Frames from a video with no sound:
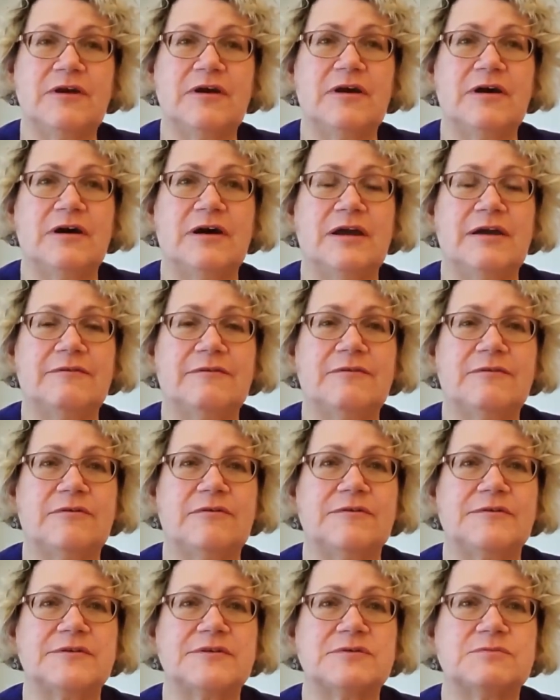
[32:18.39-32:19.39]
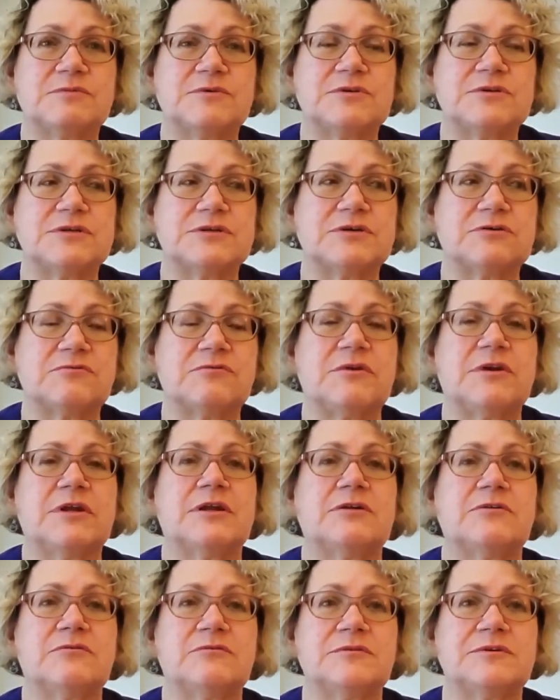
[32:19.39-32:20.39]
I have Crohn's, which is a
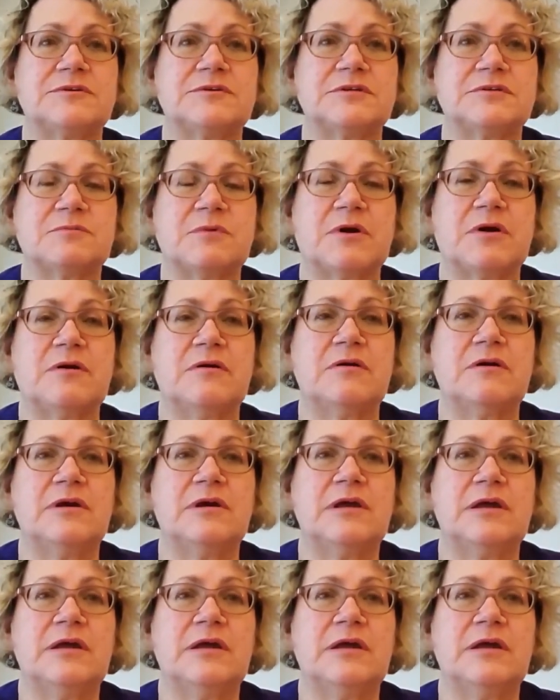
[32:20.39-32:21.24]
chronic illness as well.